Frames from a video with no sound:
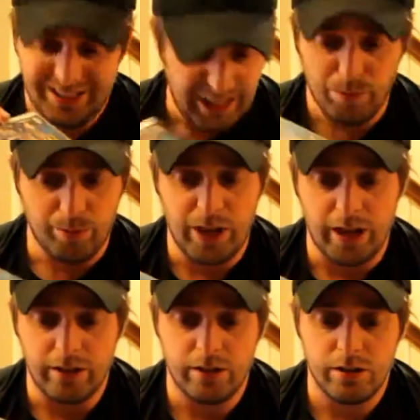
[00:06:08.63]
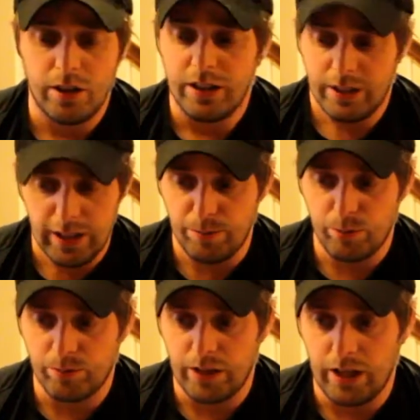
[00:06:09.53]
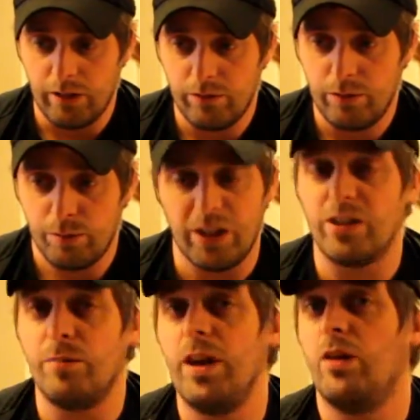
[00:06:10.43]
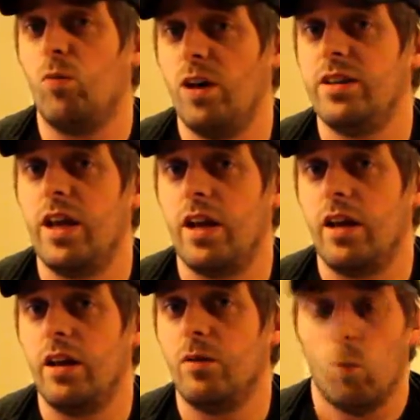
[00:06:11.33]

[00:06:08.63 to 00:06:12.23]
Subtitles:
Keep them nice. Keep them safe. Because they may one day,